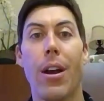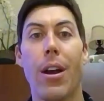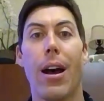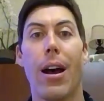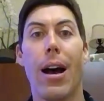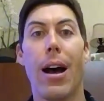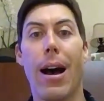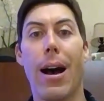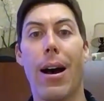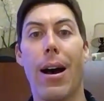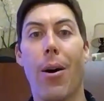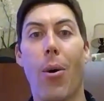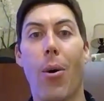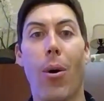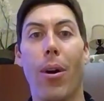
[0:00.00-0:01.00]

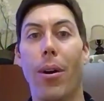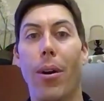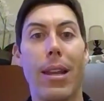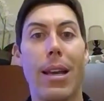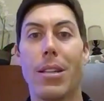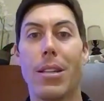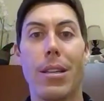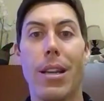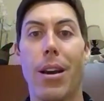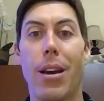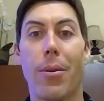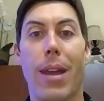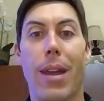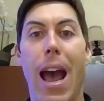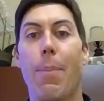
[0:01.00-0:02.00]
Or this,
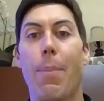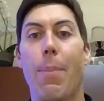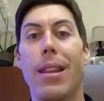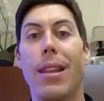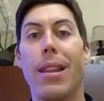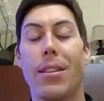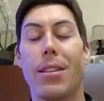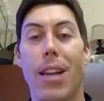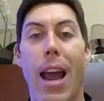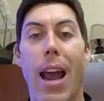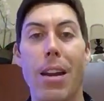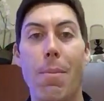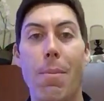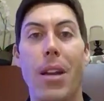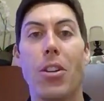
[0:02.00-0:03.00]
gap in the
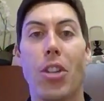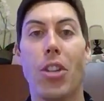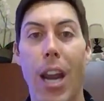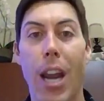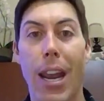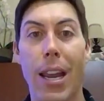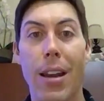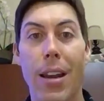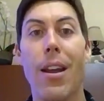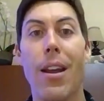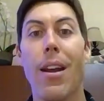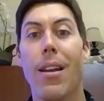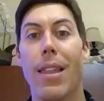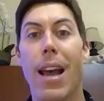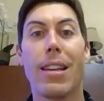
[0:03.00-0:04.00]
assignment chain,
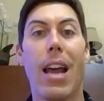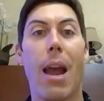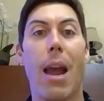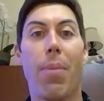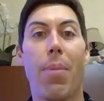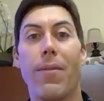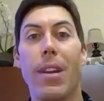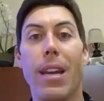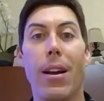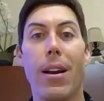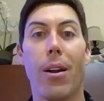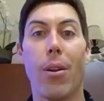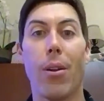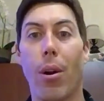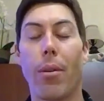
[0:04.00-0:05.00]
that type of
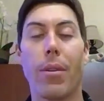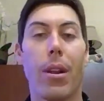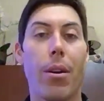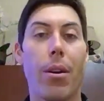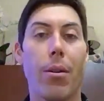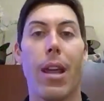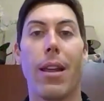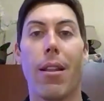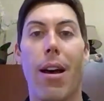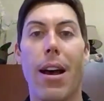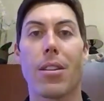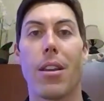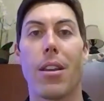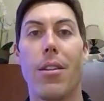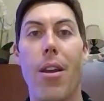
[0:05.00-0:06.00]
deal, or, they
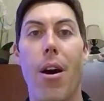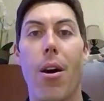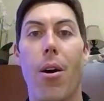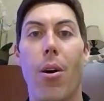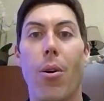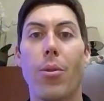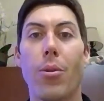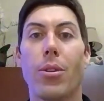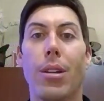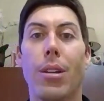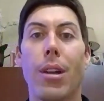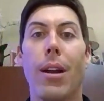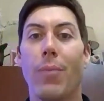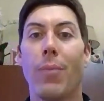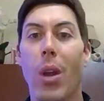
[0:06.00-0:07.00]
lost the note,
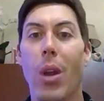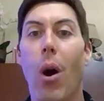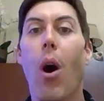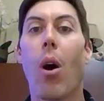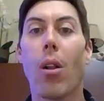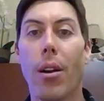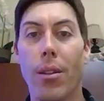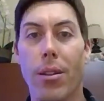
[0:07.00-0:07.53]
all